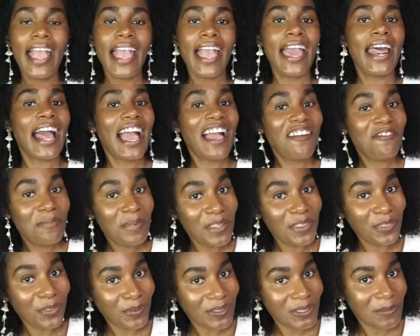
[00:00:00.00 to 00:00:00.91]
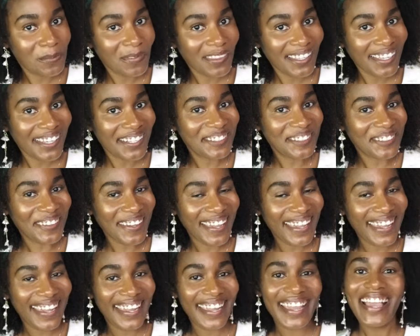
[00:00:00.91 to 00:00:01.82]
and I have been through some things,
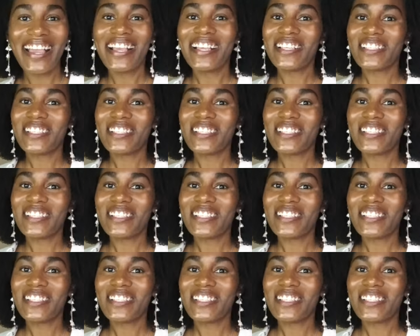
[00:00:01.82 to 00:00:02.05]
okay?